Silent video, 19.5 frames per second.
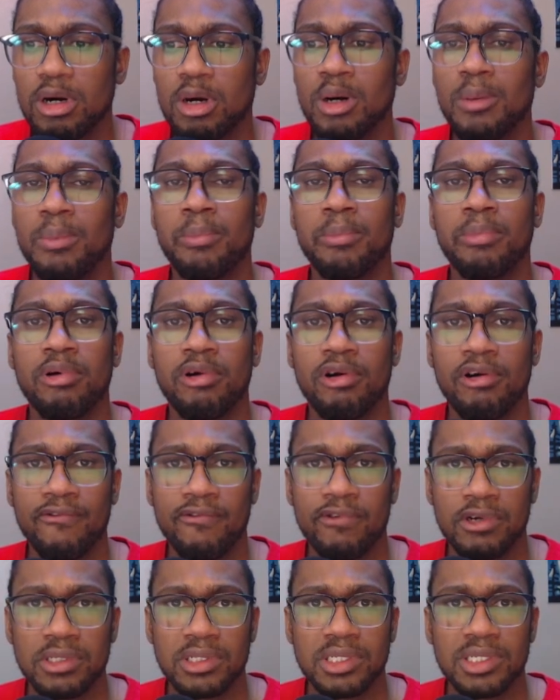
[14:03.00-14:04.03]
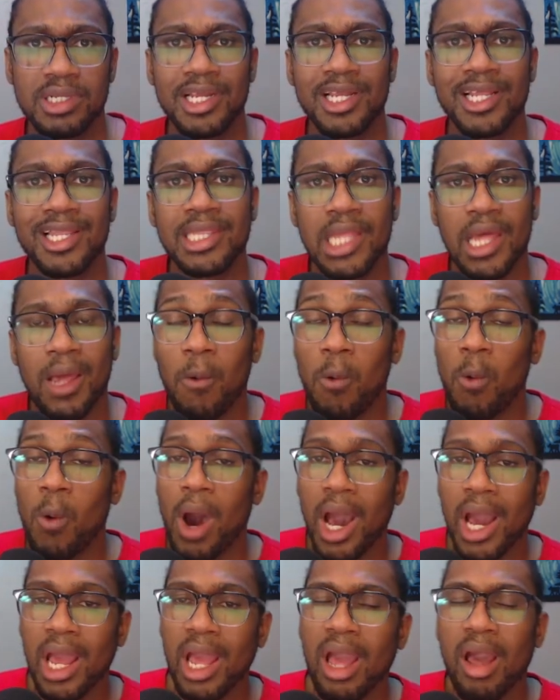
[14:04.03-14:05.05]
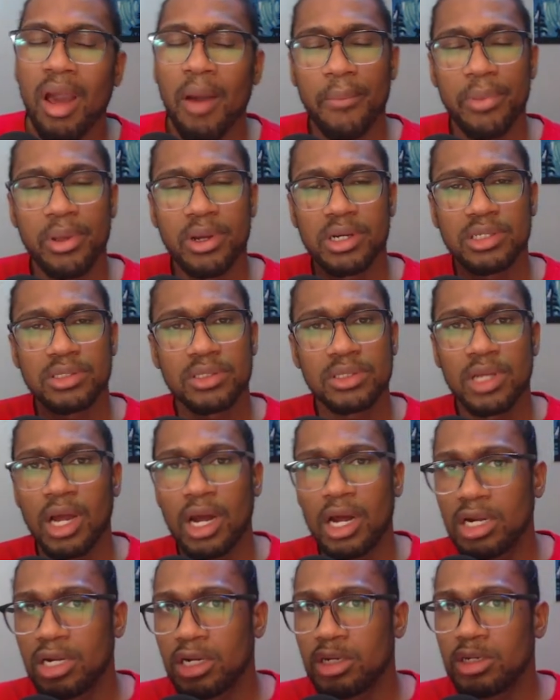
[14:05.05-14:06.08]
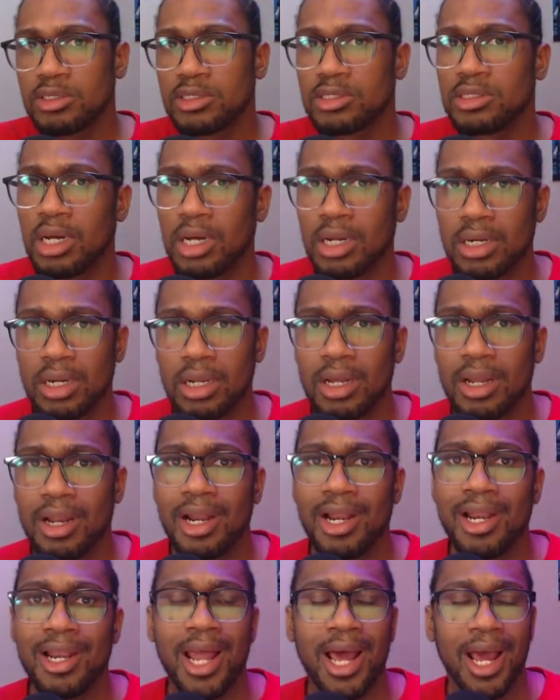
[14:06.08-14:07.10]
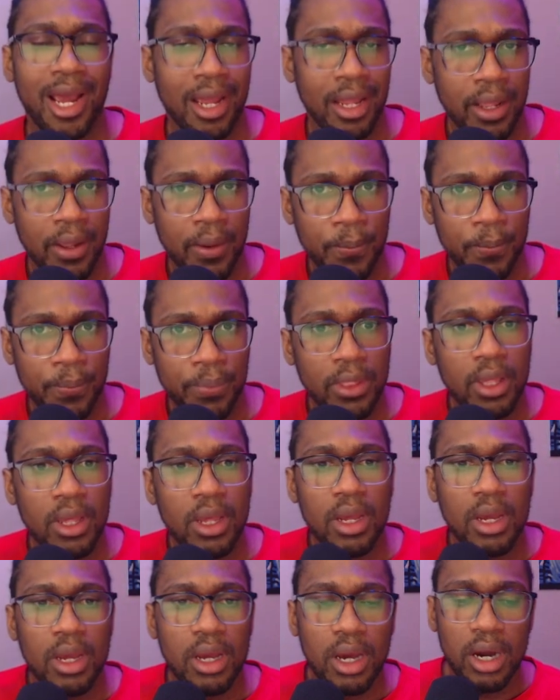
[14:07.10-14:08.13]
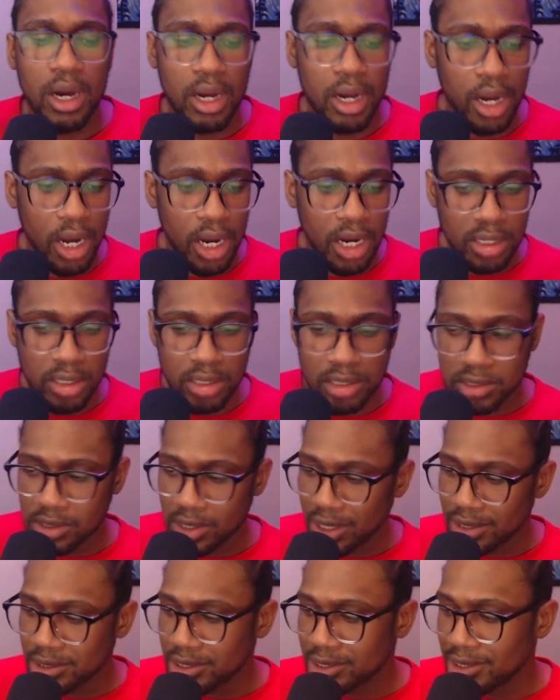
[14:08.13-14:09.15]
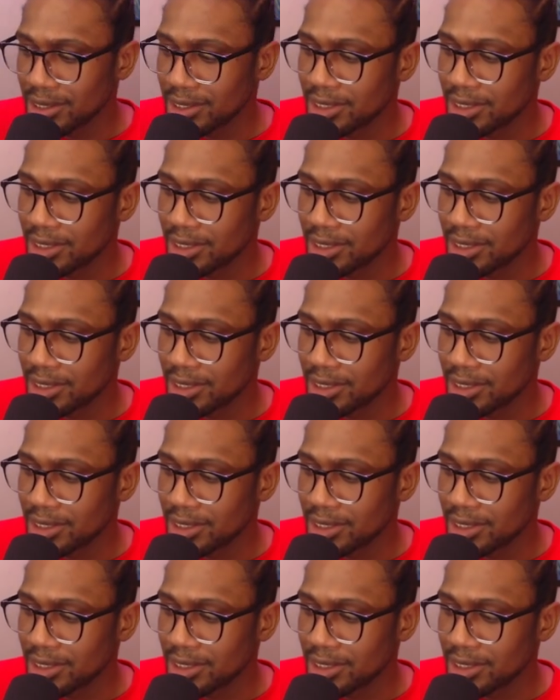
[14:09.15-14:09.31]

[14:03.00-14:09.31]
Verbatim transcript: or perverse in them. Why? Because God does not lie. God does not say